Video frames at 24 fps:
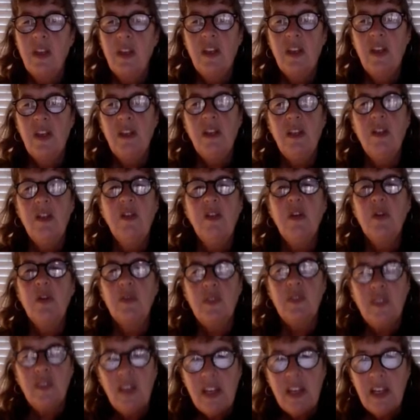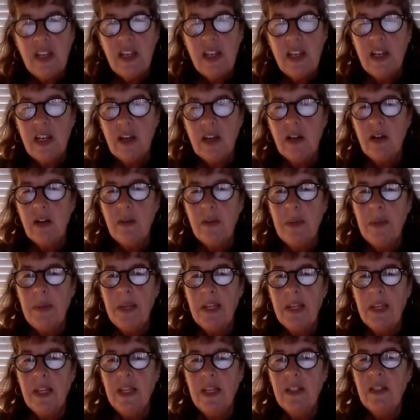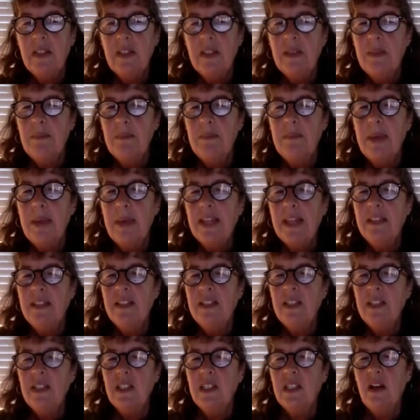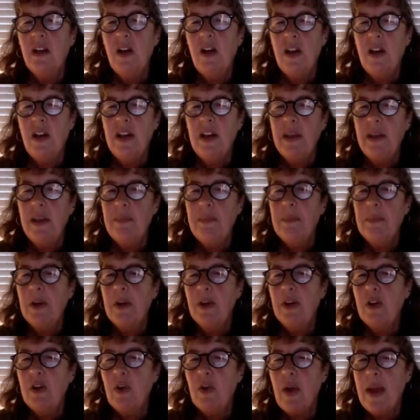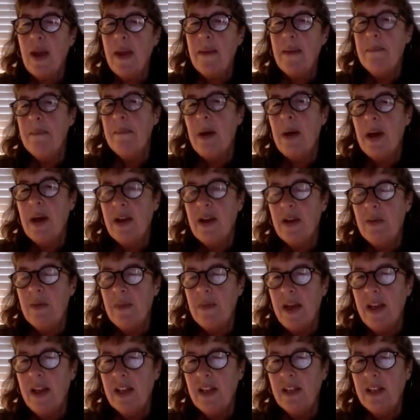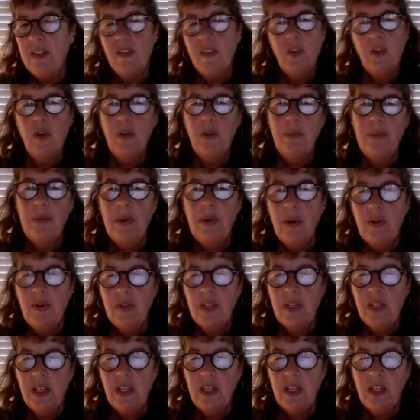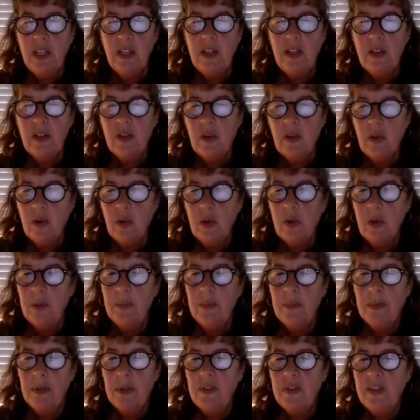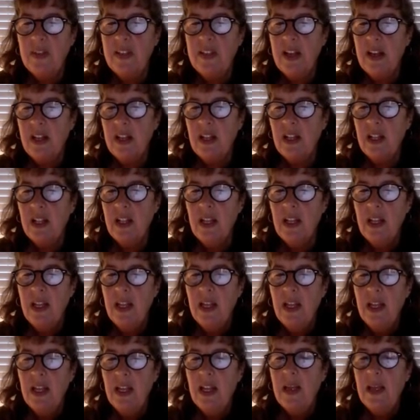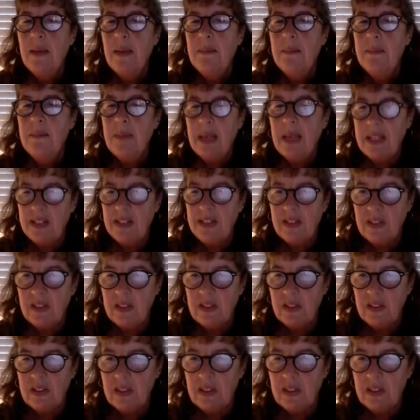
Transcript: you don't see it here, but is based on a per gram biomass or protein or per cell basis.